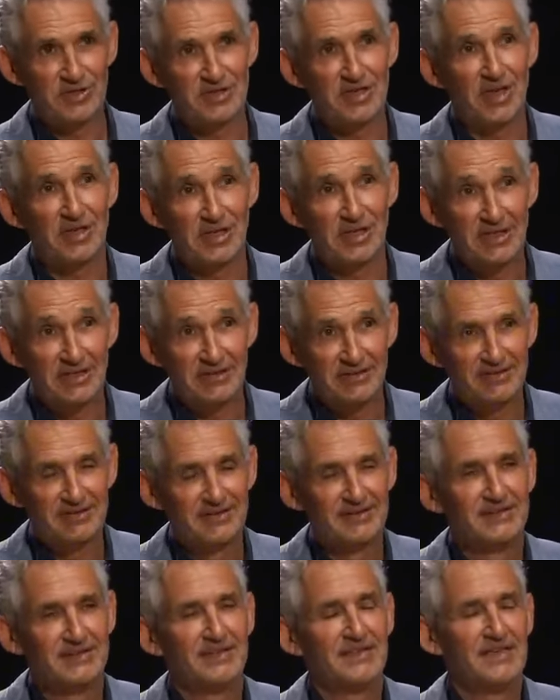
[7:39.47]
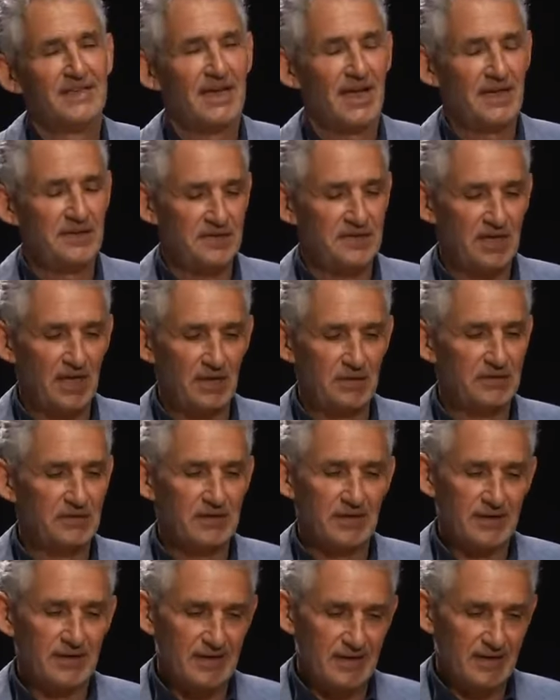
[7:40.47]
study, and so
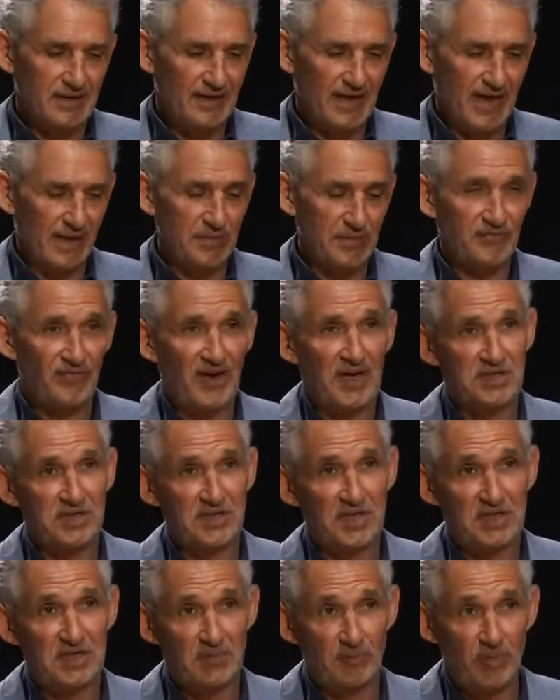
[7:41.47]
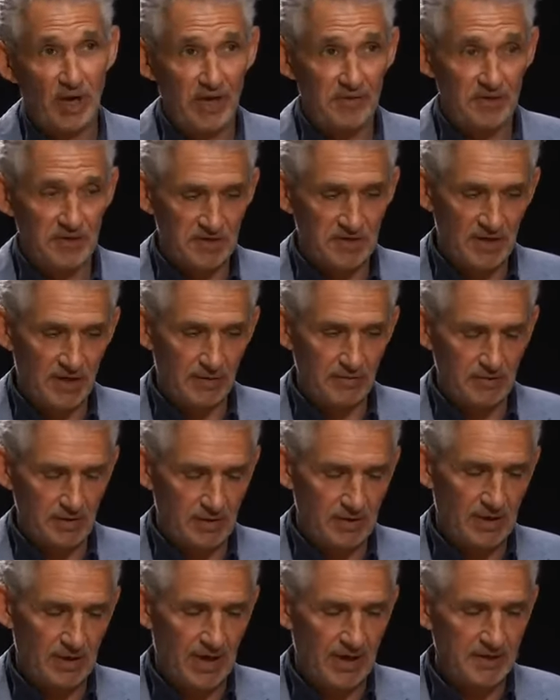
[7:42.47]
I was fascinated by this, and I was
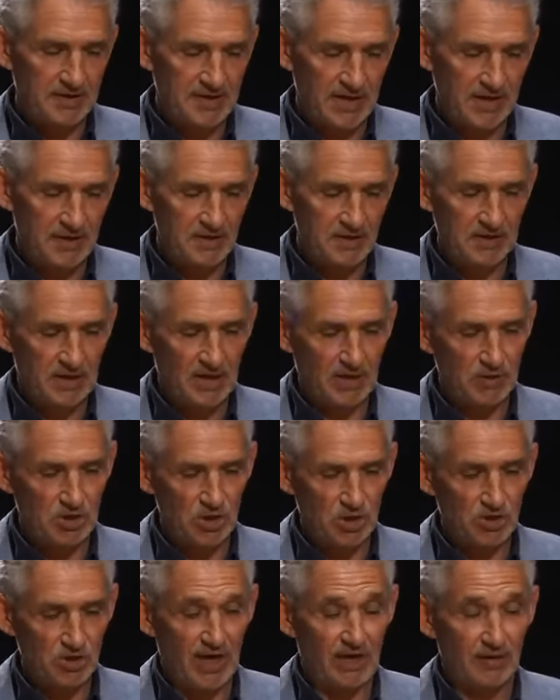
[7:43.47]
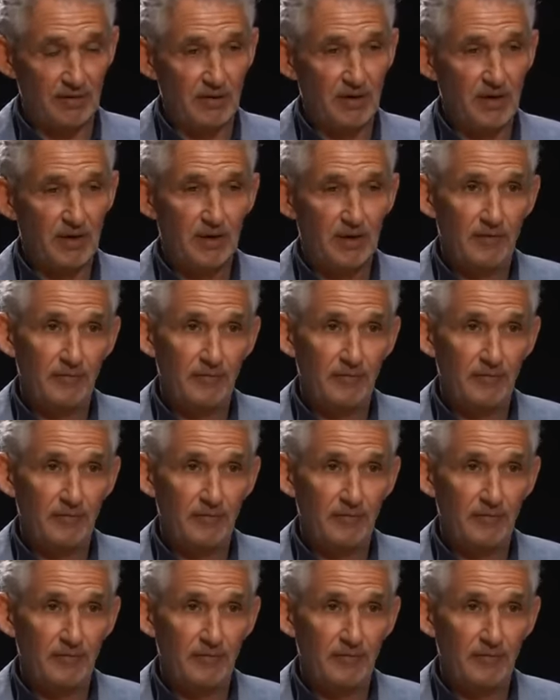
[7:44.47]
I then determined to try and